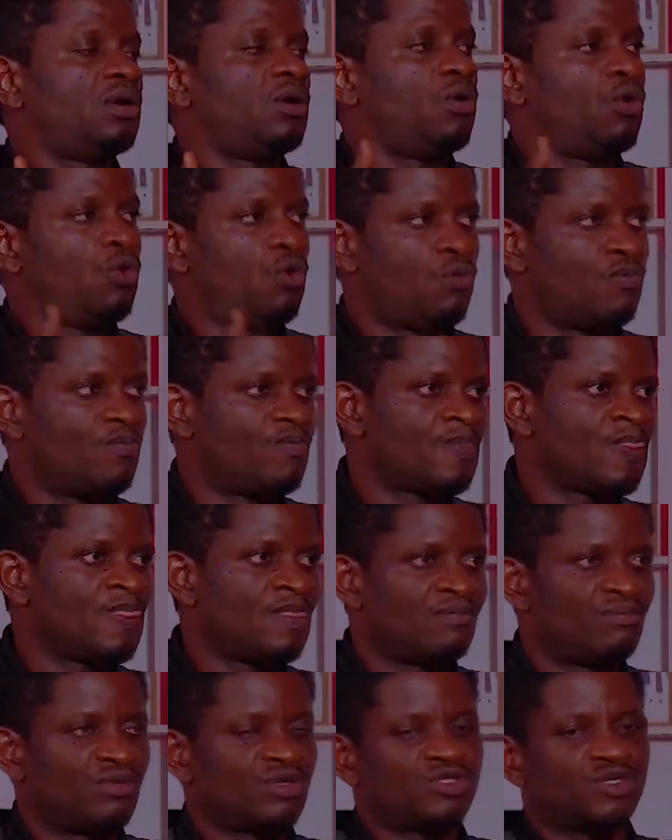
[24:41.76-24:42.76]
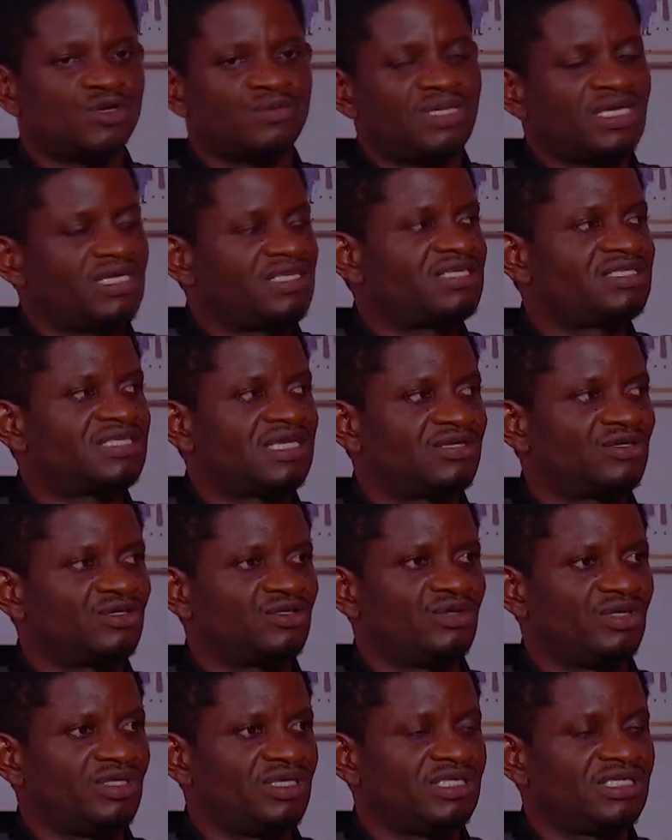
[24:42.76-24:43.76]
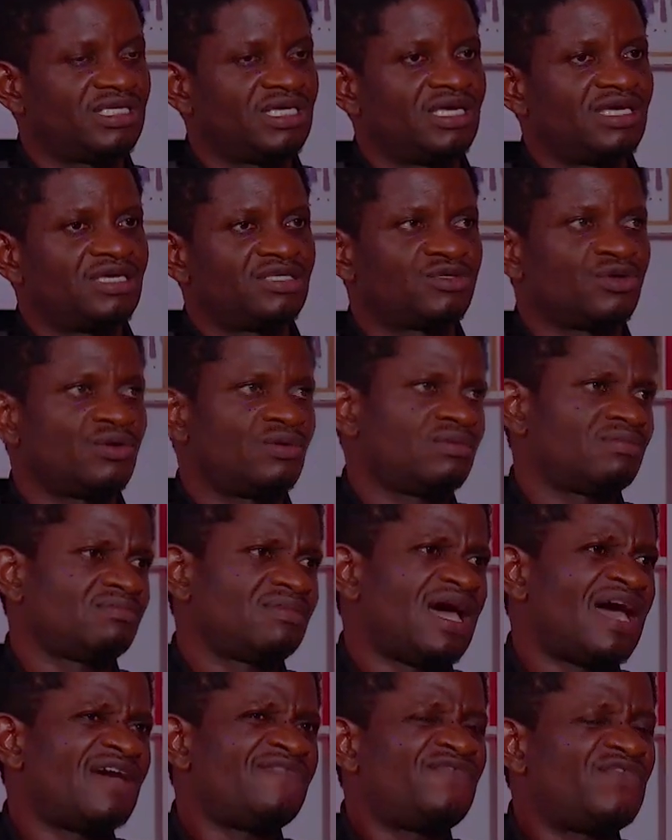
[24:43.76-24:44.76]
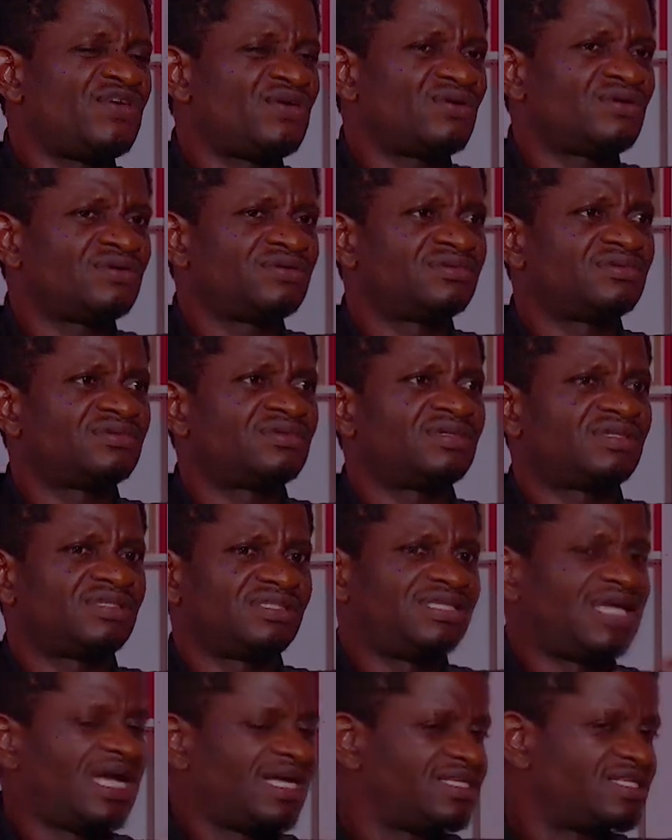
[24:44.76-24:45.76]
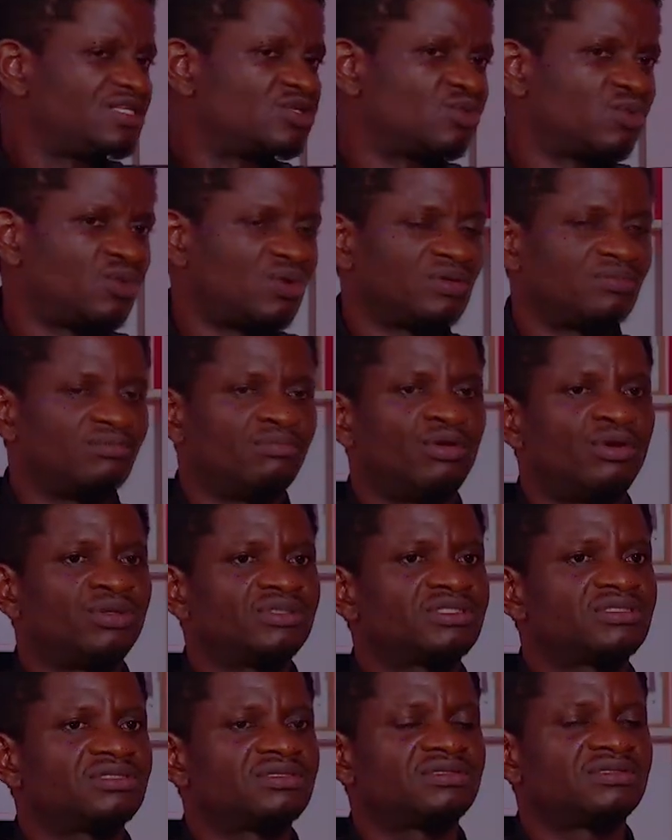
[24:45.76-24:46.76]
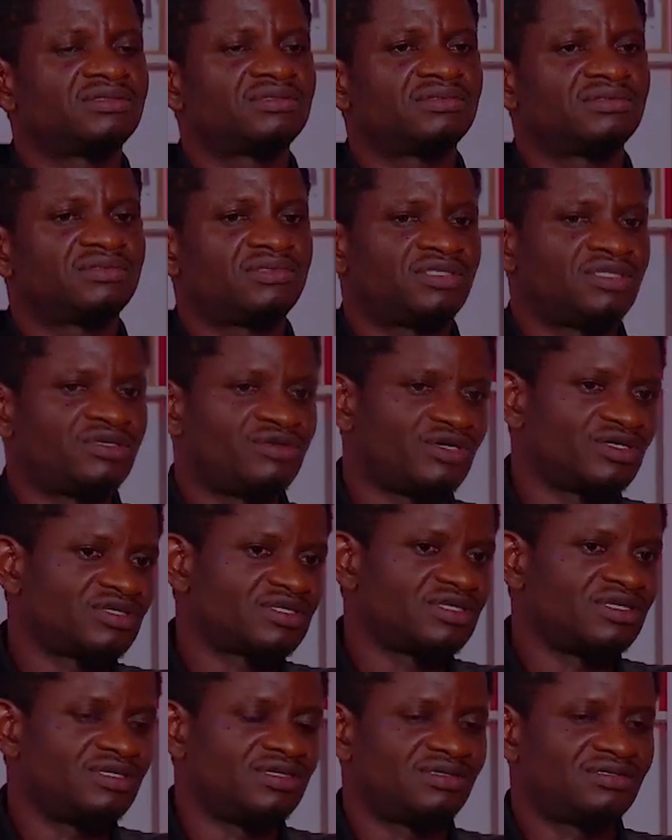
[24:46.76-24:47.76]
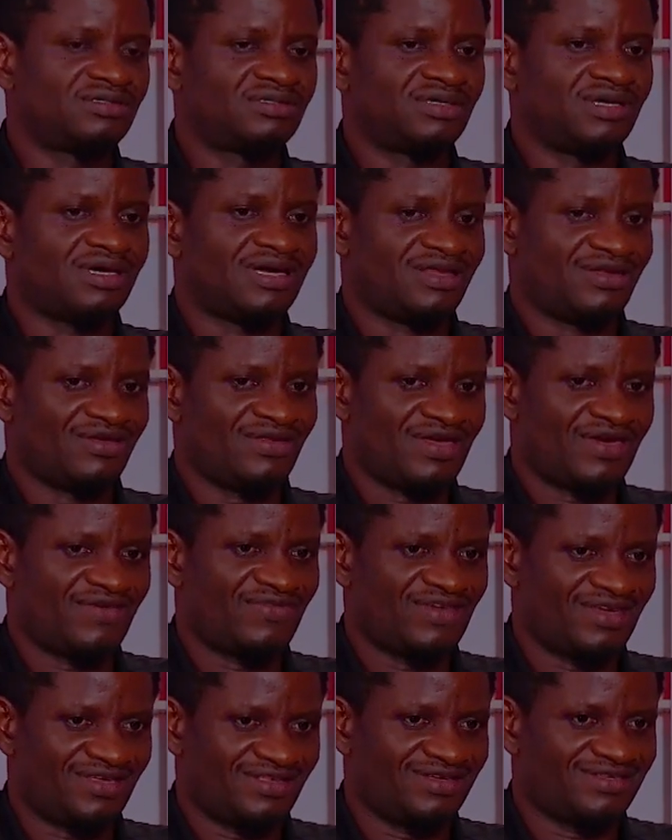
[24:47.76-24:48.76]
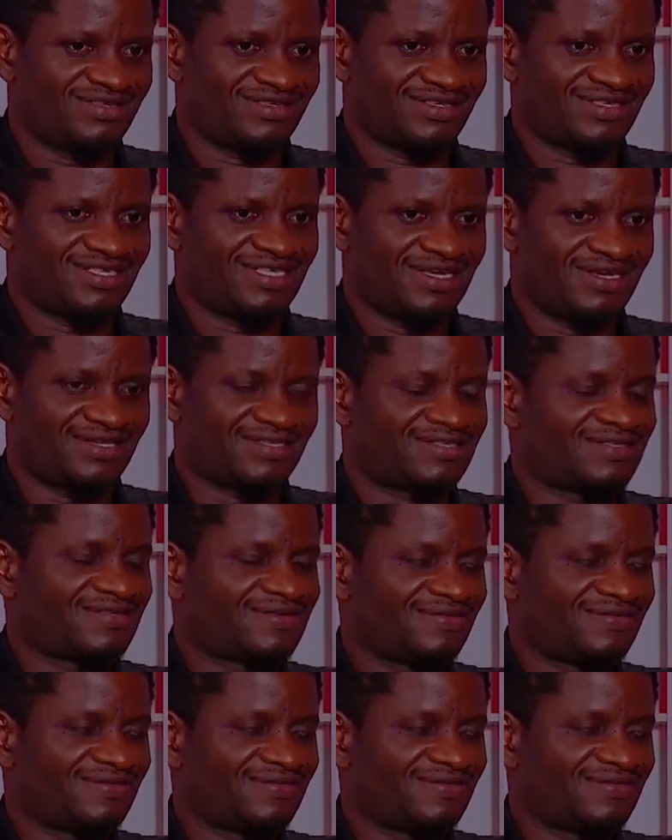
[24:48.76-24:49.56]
home, but some ladies are not doing it. So I feel that is one, but seriously, another thing is sex.